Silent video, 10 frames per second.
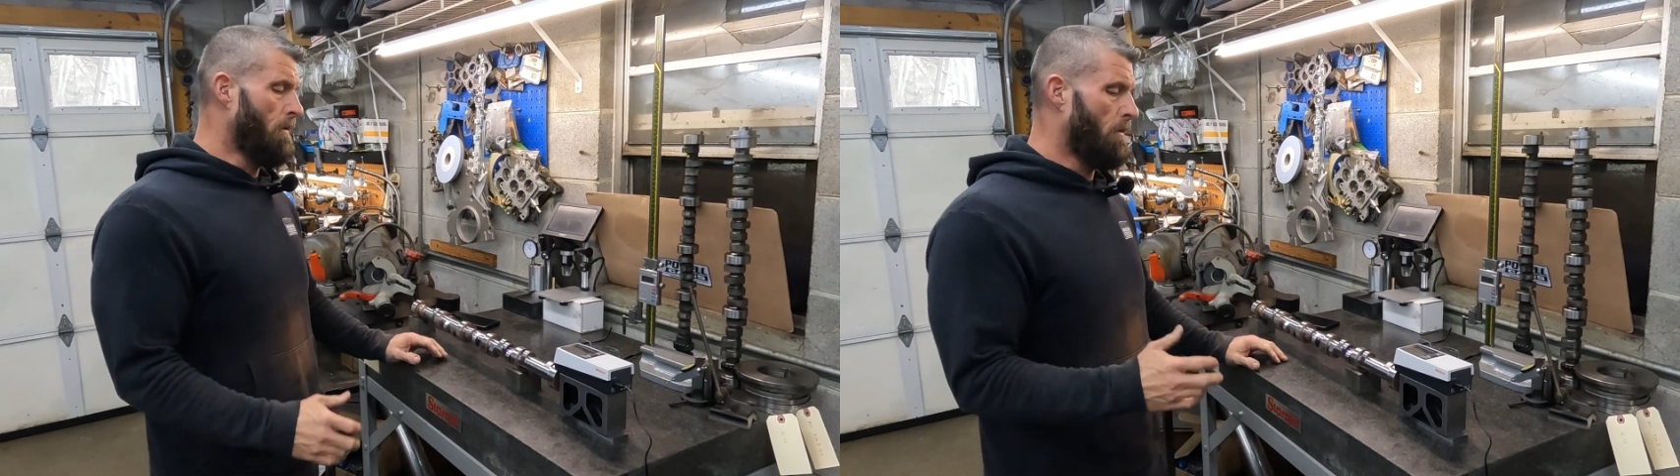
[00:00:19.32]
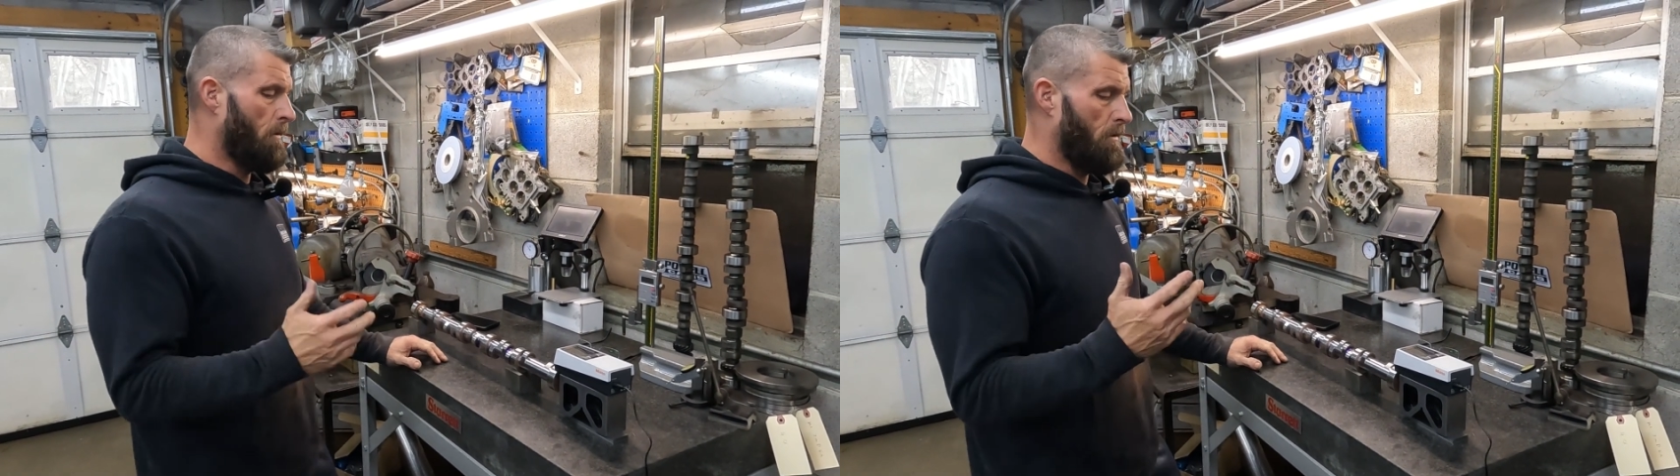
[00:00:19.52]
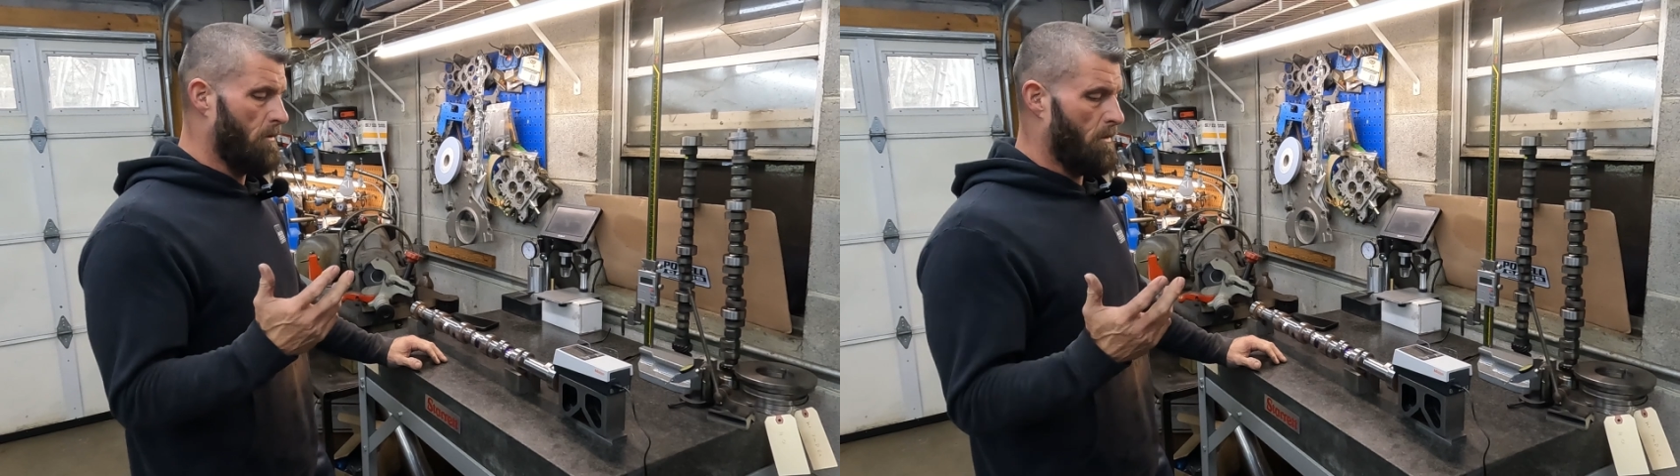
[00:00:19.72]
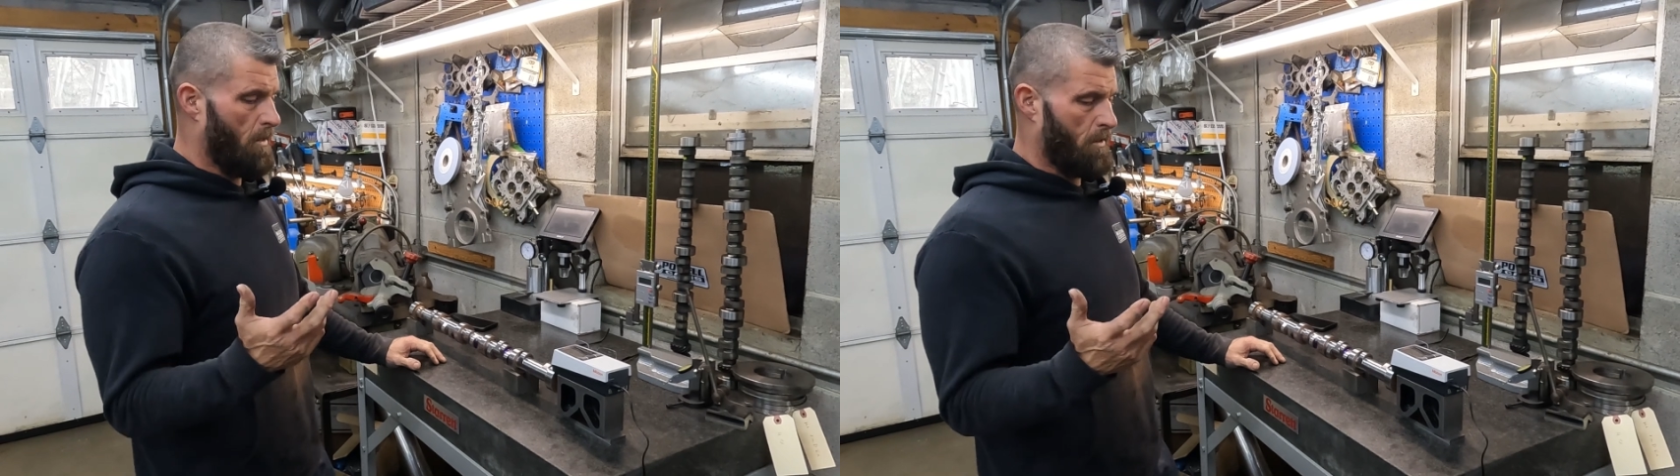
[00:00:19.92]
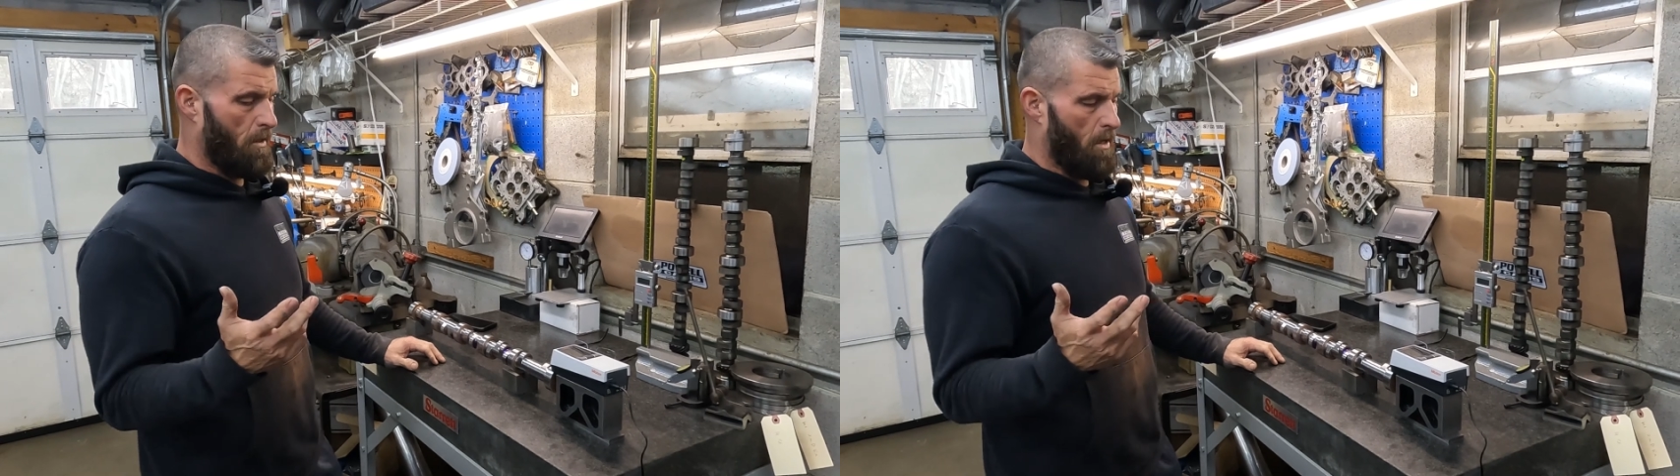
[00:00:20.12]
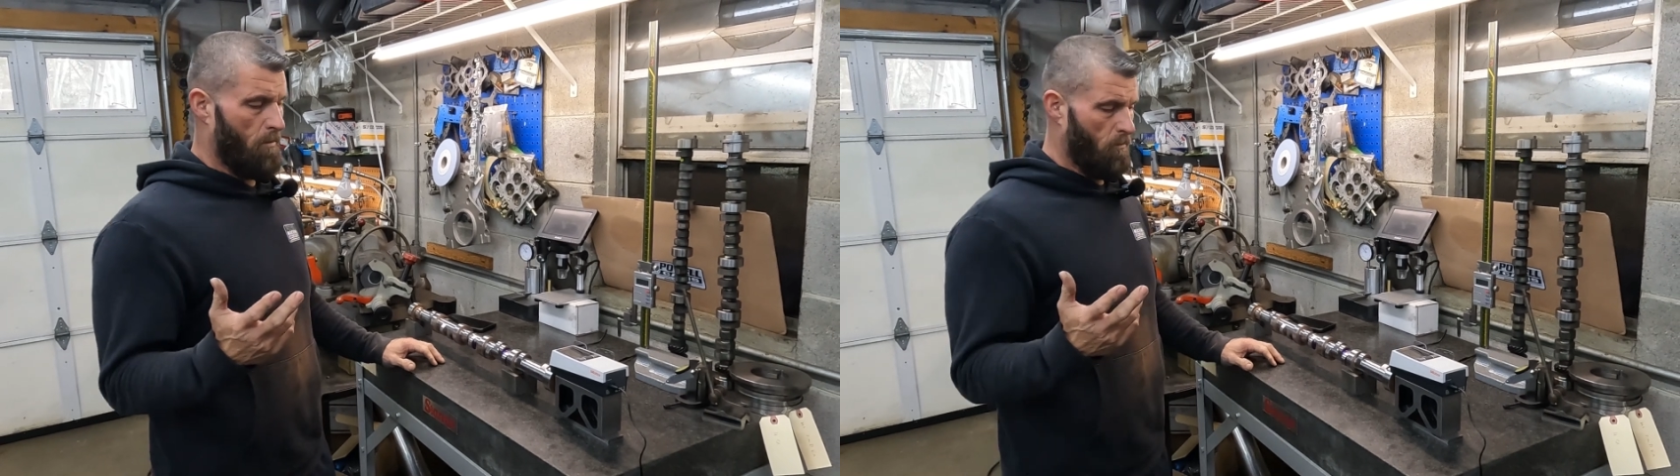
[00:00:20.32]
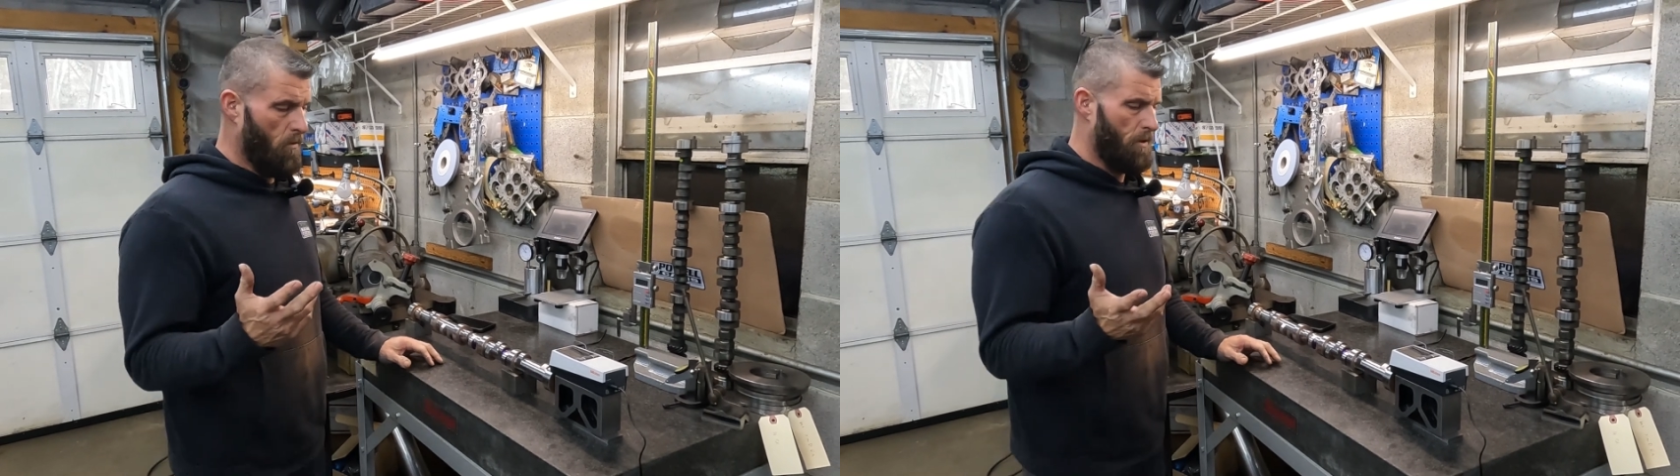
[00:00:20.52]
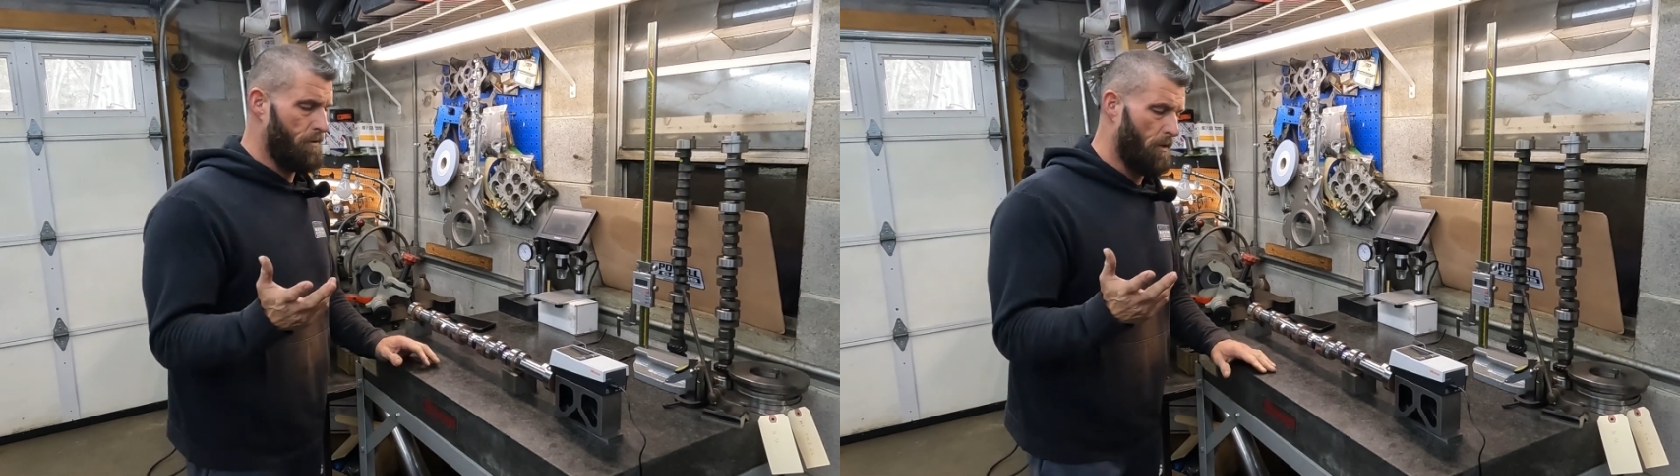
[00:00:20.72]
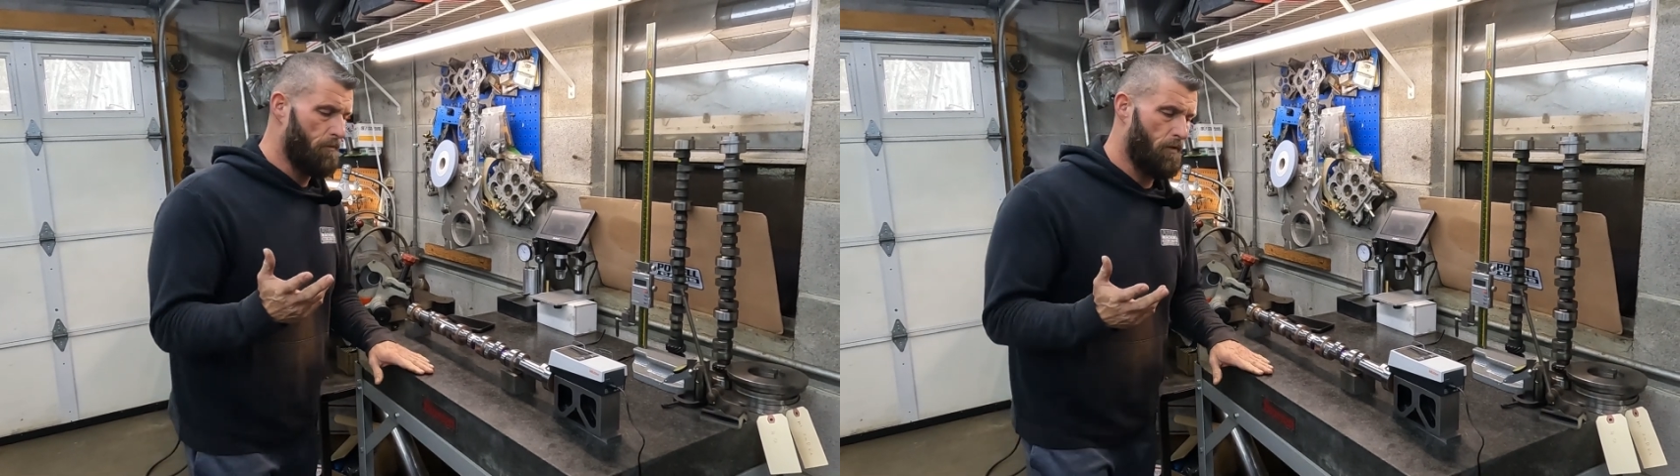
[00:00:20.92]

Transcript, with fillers: one or two